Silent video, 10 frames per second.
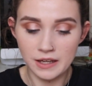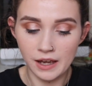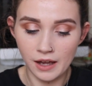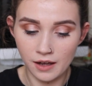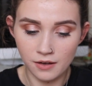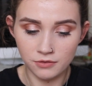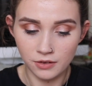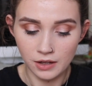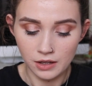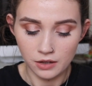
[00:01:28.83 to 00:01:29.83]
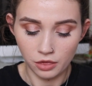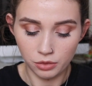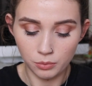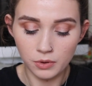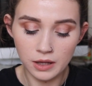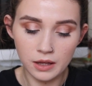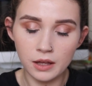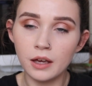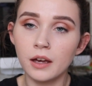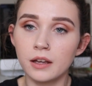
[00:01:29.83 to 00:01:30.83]
I have
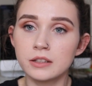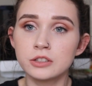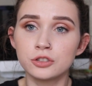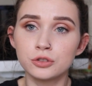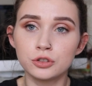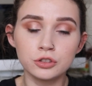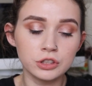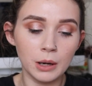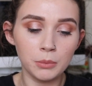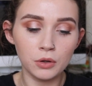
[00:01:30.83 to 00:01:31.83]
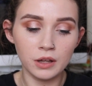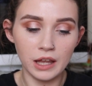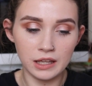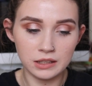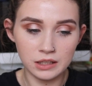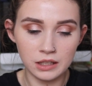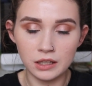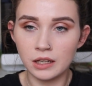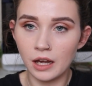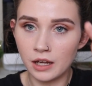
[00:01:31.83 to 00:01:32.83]
3
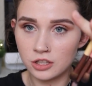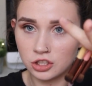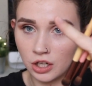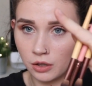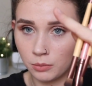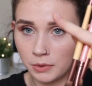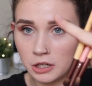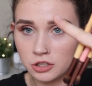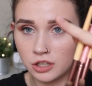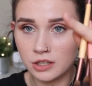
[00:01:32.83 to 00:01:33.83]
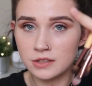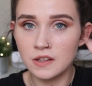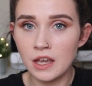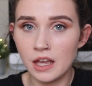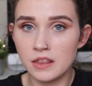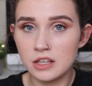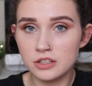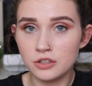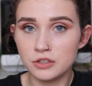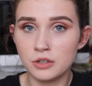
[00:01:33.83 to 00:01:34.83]
double-ended eyeshadow brushes, and
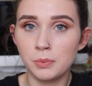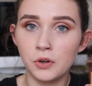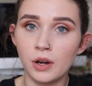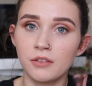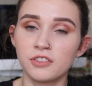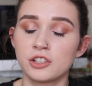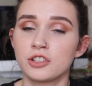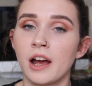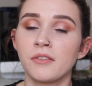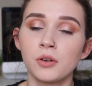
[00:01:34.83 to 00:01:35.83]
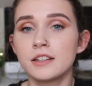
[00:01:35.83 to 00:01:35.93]
these are super great for travel.